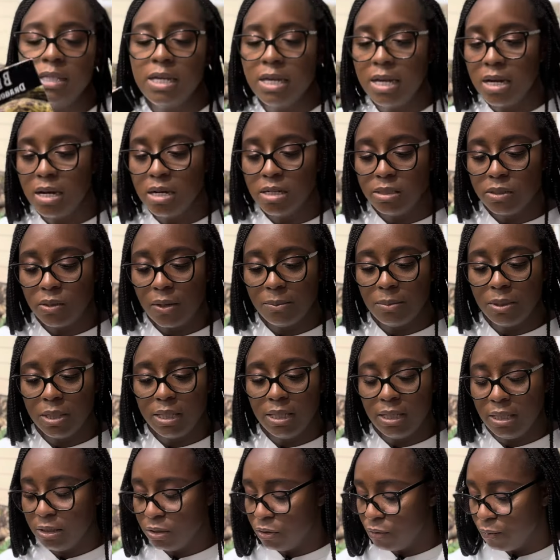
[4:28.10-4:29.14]
there, so I'm going to
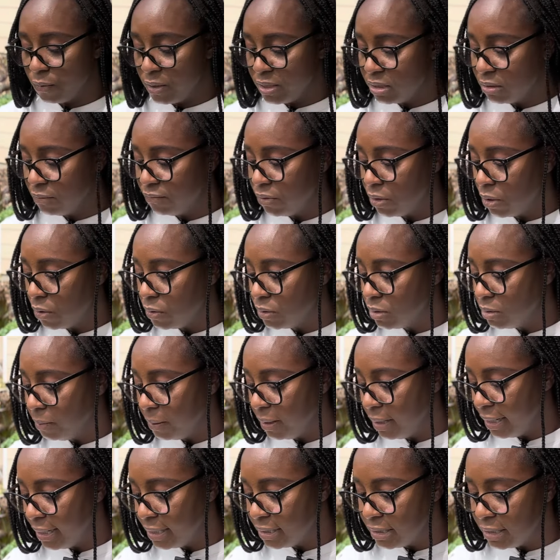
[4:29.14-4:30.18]
get the rest of those
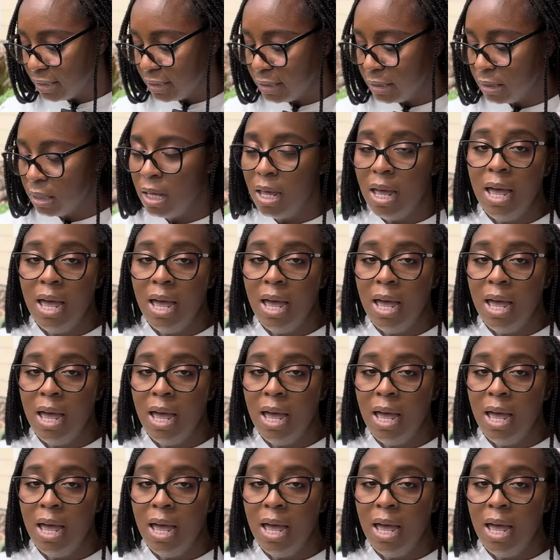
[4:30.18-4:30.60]
planted.